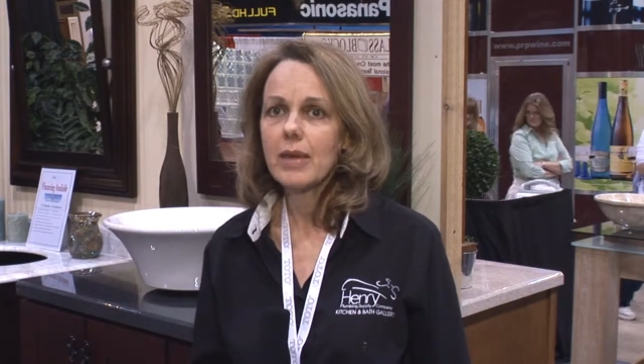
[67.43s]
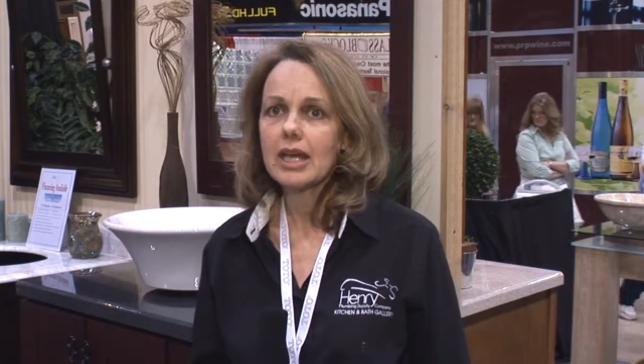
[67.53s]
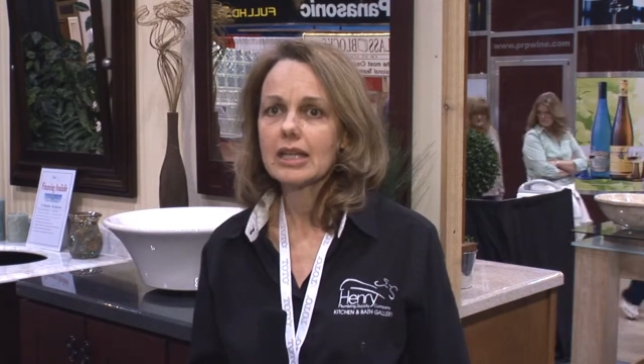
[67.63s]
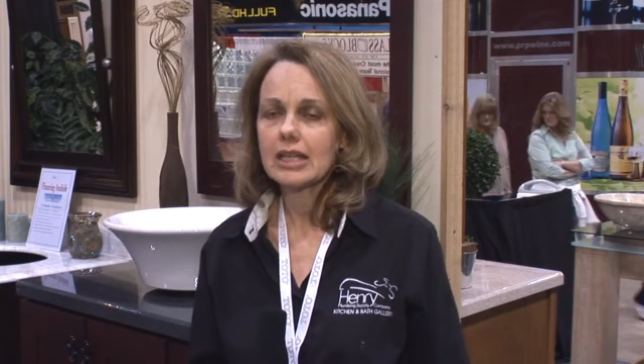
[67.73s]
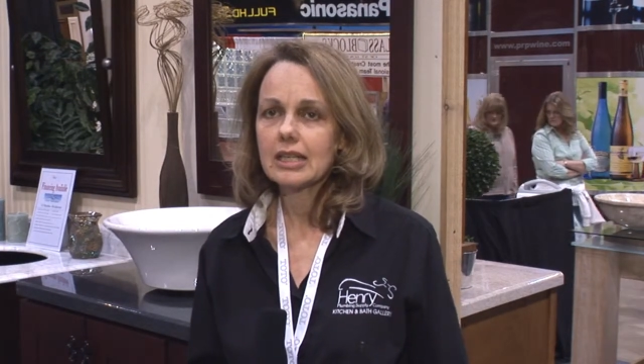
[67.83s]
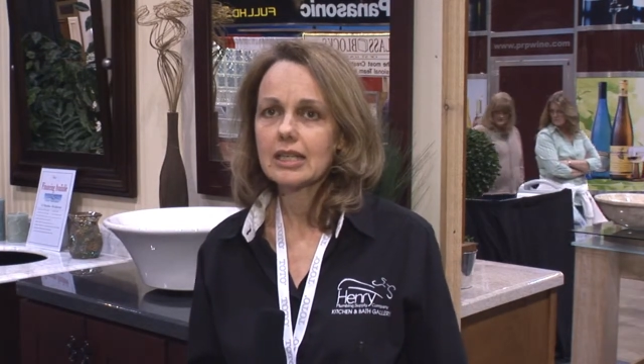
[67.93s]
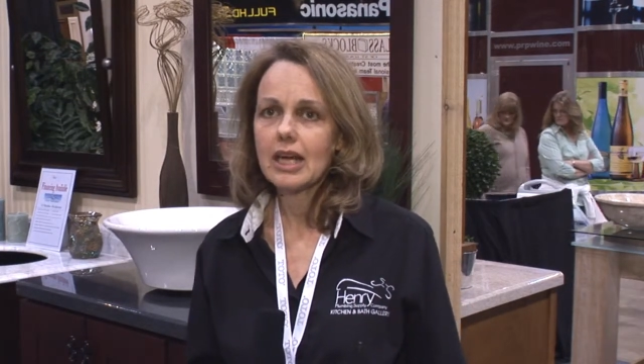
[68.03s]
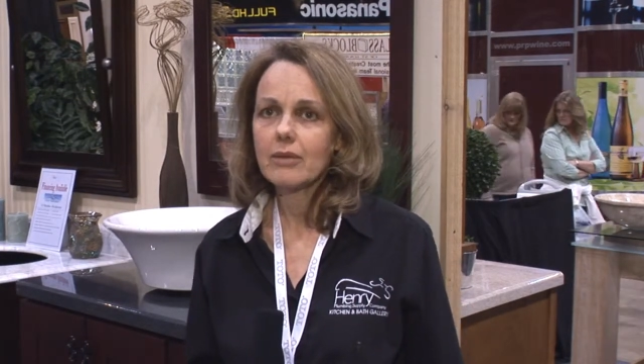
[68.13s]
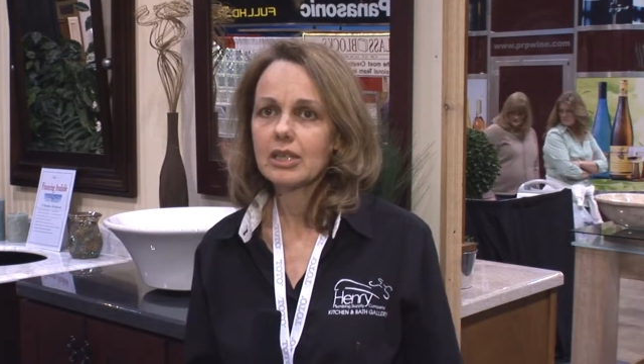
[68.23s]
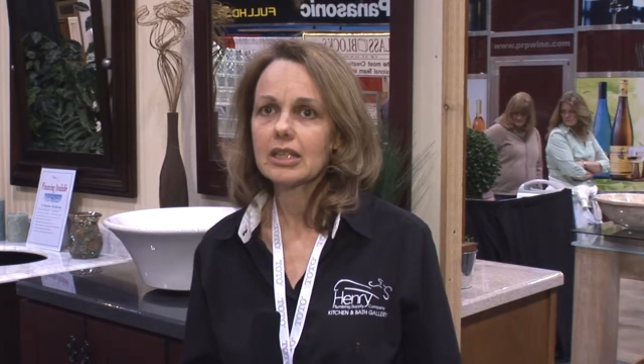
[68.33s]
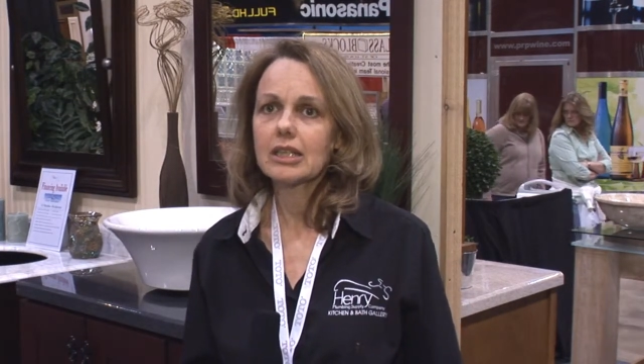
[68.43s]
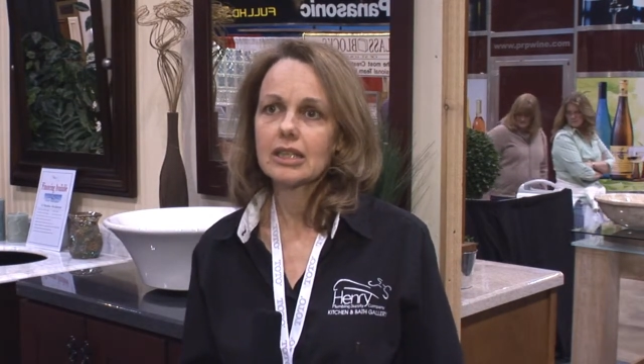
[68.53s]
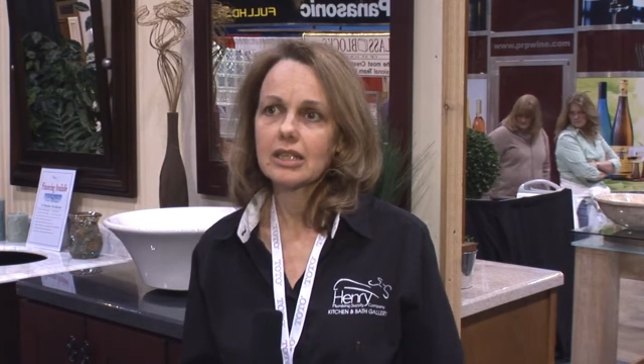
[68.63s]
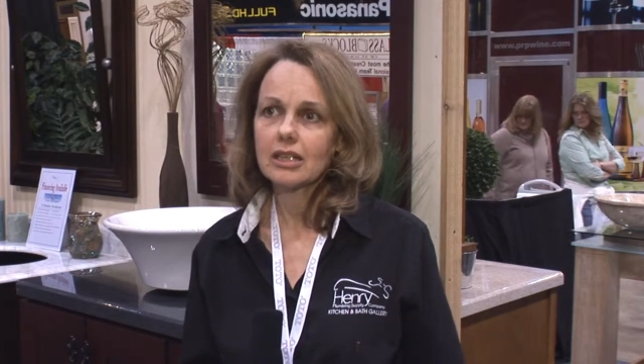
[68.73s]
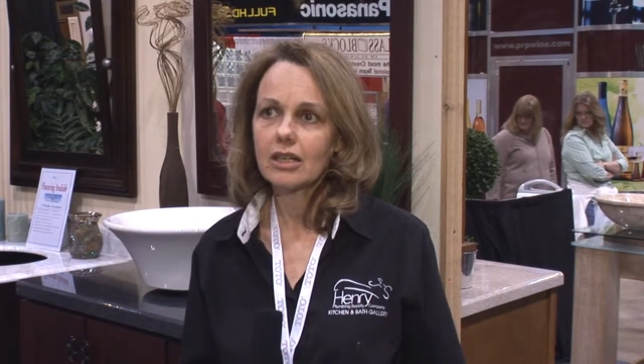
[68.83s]
make any cabinet in
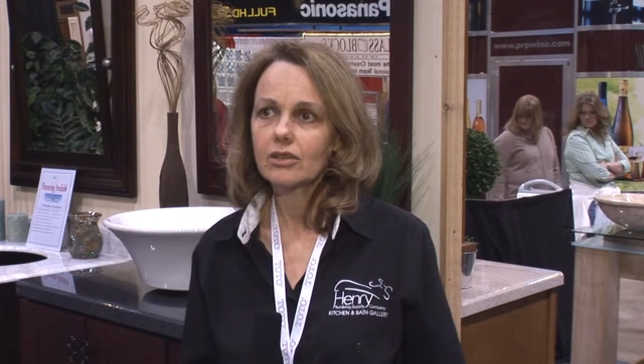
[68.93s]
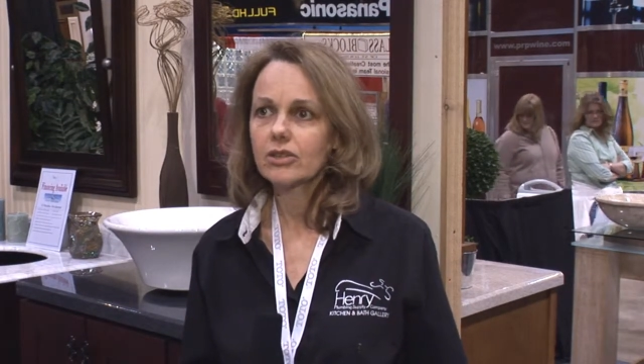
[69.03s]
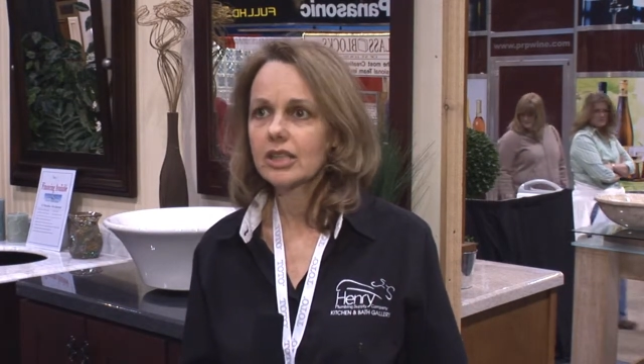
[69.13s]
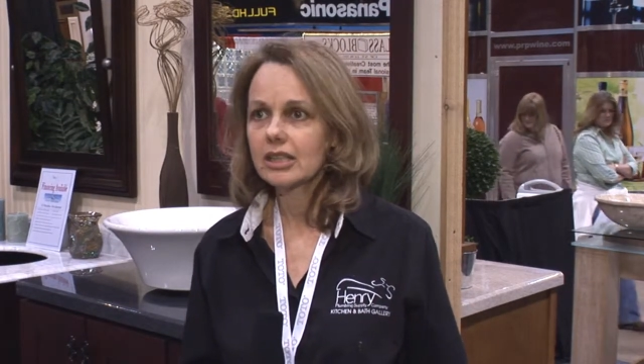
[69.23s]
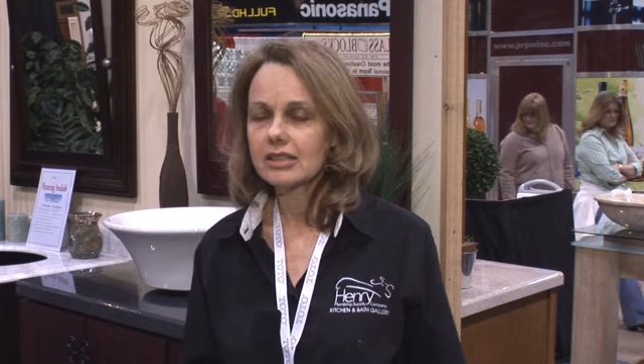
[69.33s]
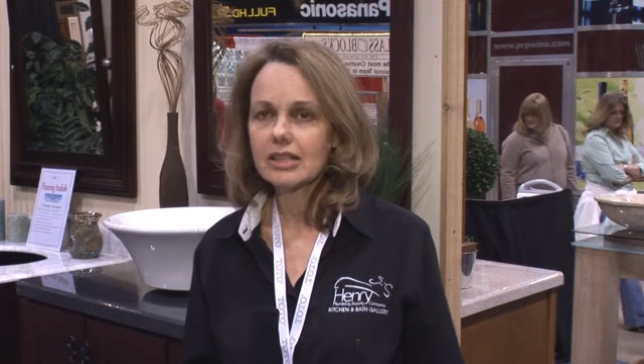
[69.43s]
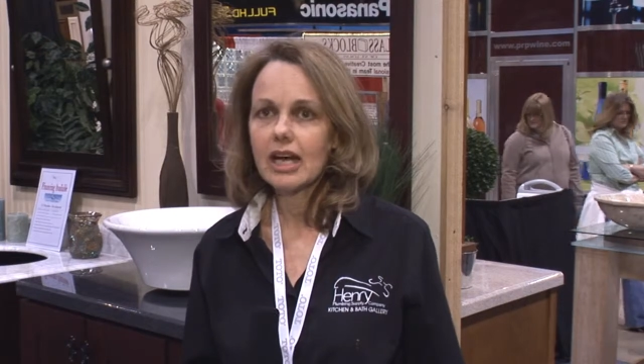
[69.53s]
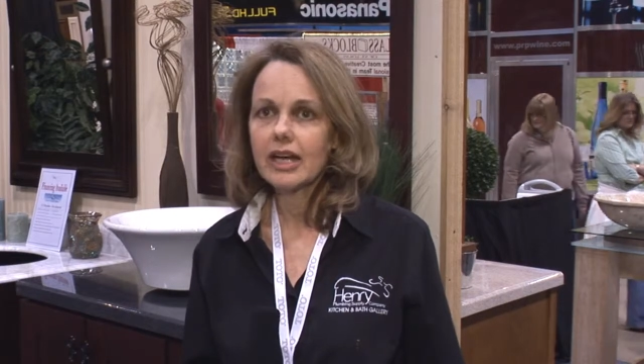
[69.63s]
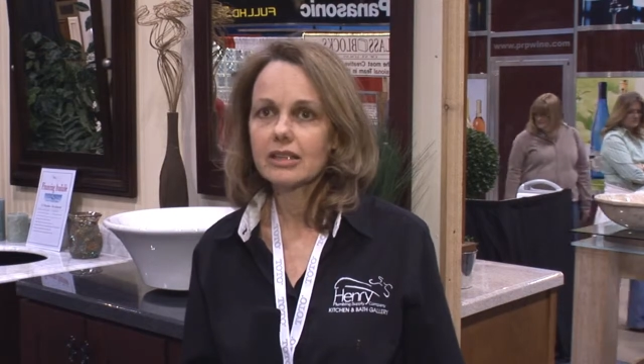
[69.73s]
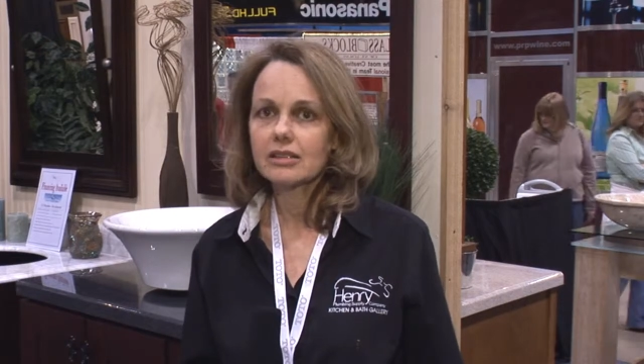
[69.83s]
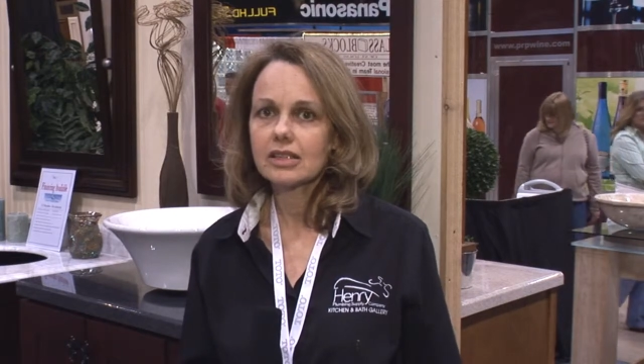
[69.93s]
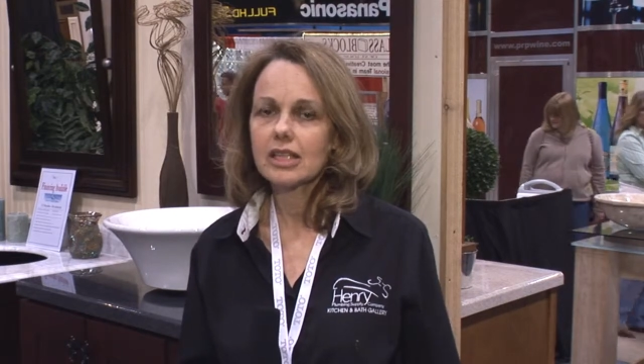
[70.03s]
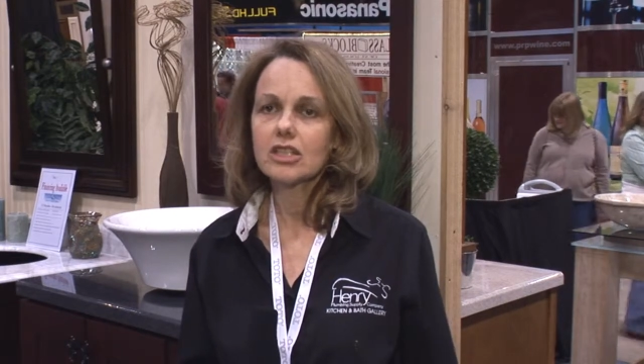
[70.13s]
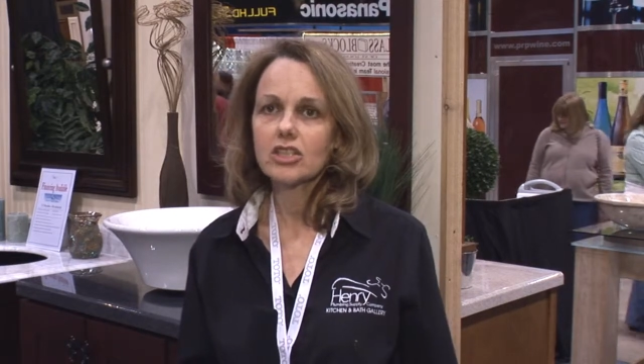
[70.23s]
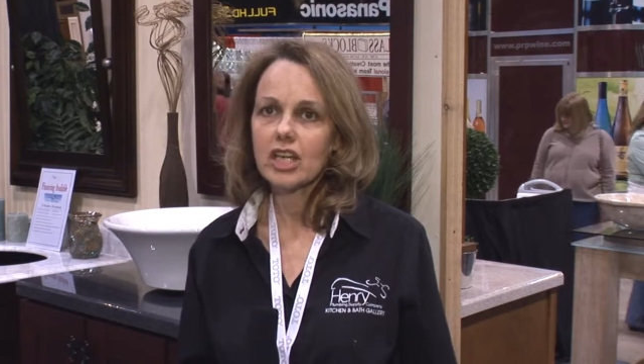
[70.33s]
any color, any size,
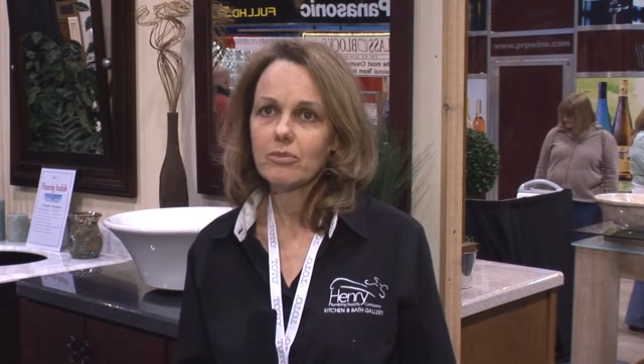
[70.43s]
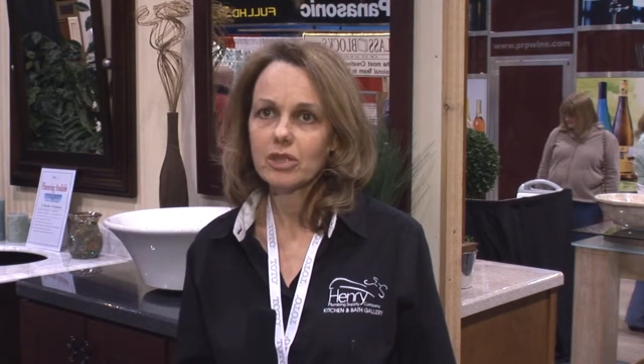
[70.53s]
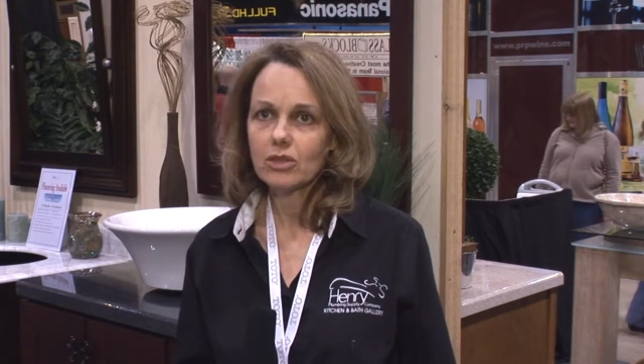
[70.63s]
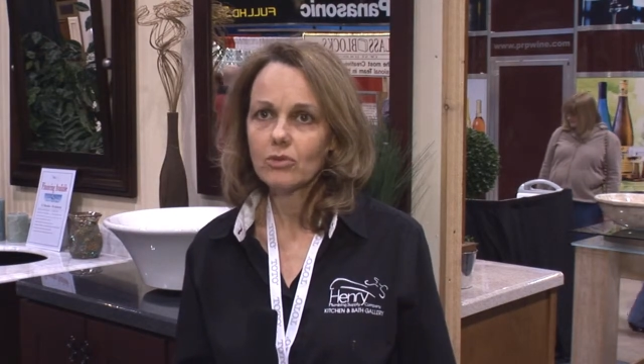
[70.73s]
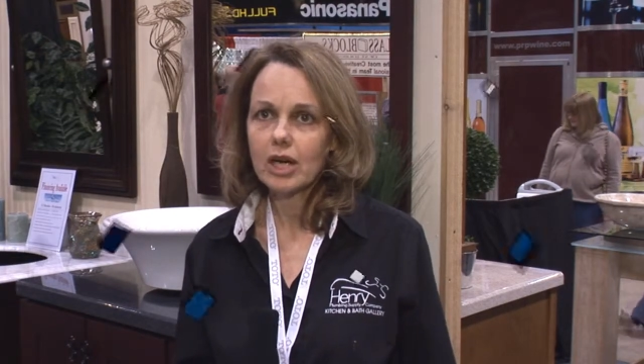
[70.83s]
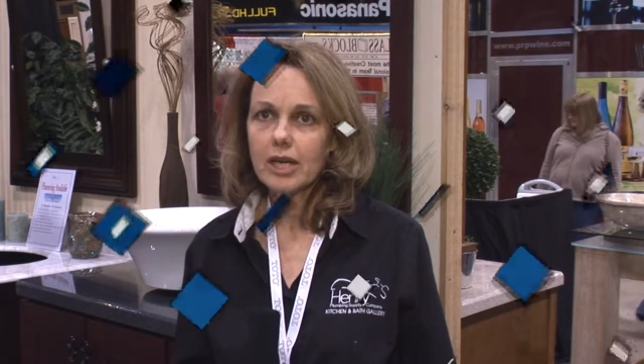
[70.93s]
any shape that you